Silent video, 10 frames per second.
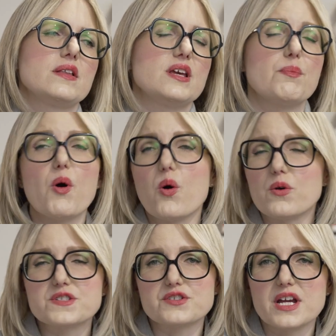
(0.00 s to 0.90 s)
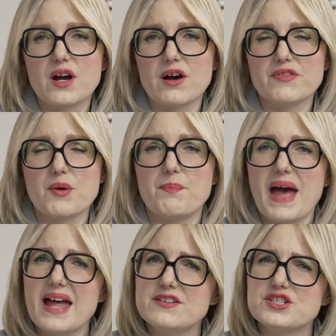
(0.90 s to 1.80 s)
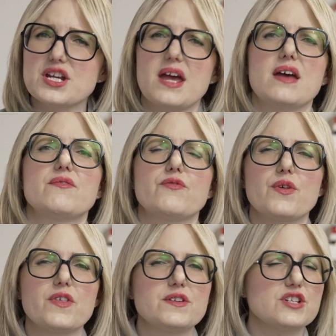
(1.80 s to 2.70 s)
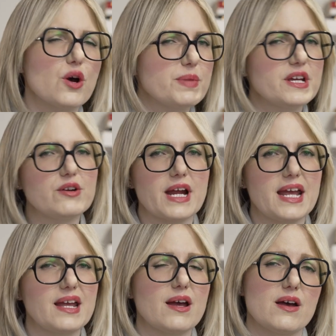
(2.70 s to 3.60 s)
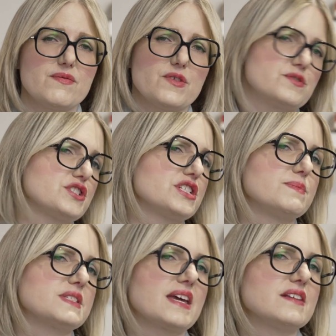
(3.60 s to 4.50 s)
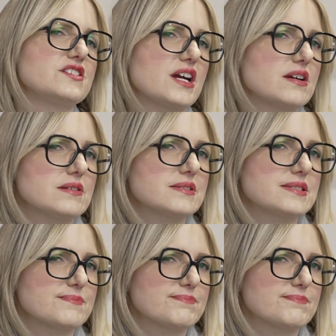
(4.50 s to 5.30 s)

the upholstery on the bench and for the taupey gray of those sheepskin chairs.